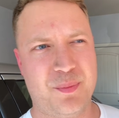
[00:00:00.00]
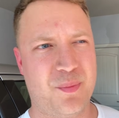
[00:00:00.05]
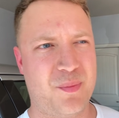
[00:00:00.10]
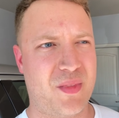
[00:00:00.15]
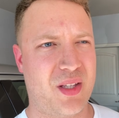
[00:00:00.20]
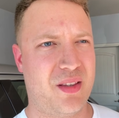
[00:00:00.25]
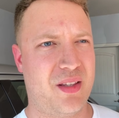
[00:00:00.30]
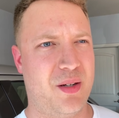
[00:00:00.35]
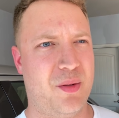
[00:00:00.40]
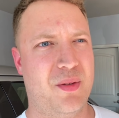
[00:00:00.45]

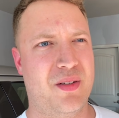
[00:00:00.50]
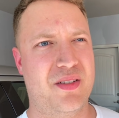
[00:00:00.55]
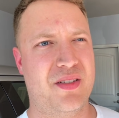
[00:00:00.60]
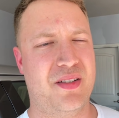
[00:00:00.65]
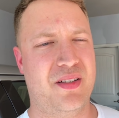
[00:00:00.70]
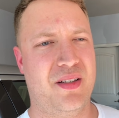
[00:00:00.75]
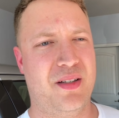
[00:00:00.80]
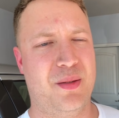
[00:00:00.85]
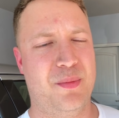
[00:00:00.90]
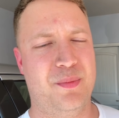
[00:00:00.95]
There was
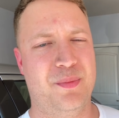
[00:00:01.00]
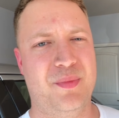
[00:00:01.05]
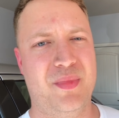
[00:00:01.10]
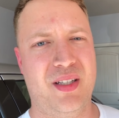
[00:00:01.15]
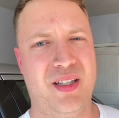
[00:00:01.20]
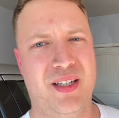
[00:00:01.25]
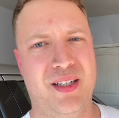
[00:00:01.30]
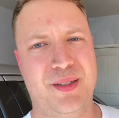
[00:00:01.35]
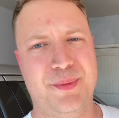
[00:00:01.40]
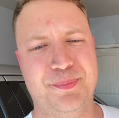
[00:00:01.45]
some
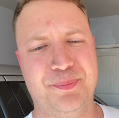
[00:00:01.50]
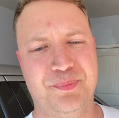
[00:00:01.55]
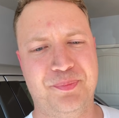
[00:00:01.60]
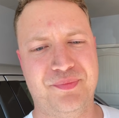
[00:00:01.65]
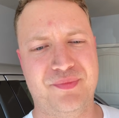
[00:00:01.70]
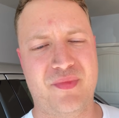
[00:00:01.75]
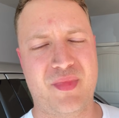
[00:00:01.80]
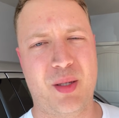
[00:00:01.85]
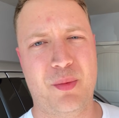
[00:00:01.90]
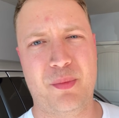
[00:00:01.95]

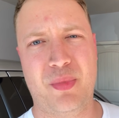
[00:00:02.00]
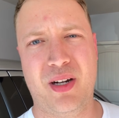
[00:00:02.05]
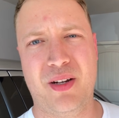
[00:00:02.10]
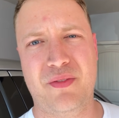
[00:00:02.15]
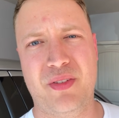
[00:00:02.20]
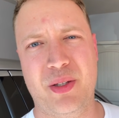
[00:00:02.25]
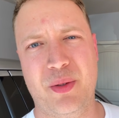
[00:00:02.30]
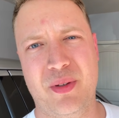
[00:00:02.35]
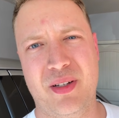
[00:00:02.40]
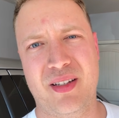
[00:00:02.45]
brake
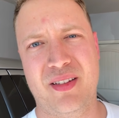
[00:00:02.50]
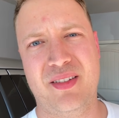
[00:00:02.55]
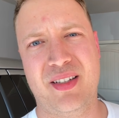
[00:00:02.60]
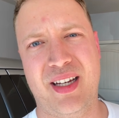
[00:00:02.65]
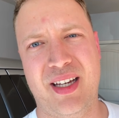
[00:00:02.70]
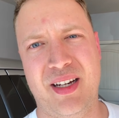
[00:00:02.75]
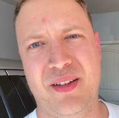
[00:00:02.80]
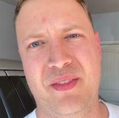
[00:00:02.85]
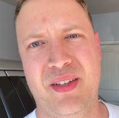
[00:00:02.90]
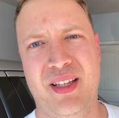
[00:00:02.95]
fluid
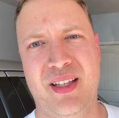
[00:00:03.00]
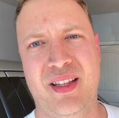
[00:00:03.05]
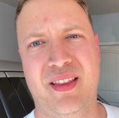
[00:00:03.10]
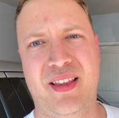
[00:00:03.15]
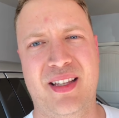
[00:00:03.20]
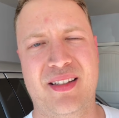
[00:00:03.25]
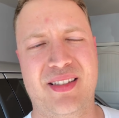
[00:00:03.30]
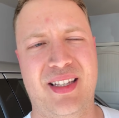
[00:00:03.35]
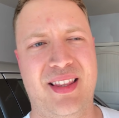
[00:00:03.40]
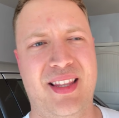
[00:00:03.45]
inside of it and
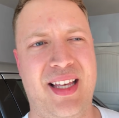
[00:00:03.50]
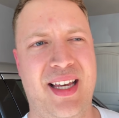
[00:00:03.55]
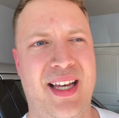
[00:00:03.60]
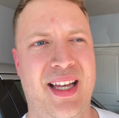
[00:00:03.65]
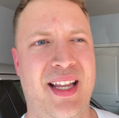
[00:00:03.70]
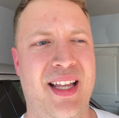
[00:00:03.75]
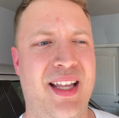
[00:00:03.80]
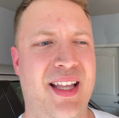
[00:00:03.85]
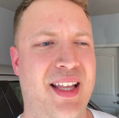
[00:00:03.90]
things like that.